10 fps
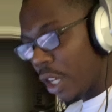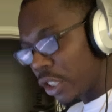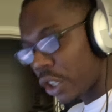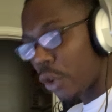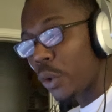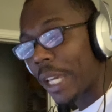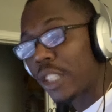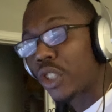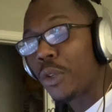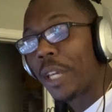So
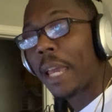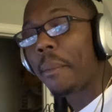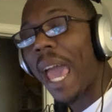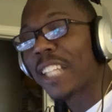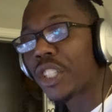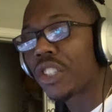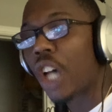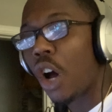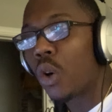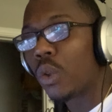you can match your
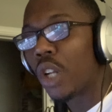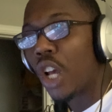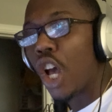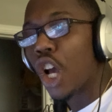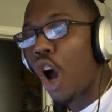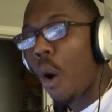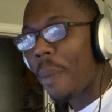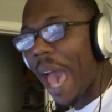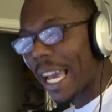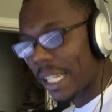tone. Go
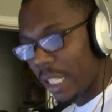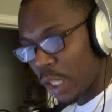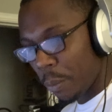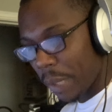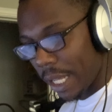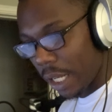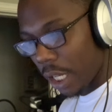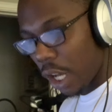back a little bit.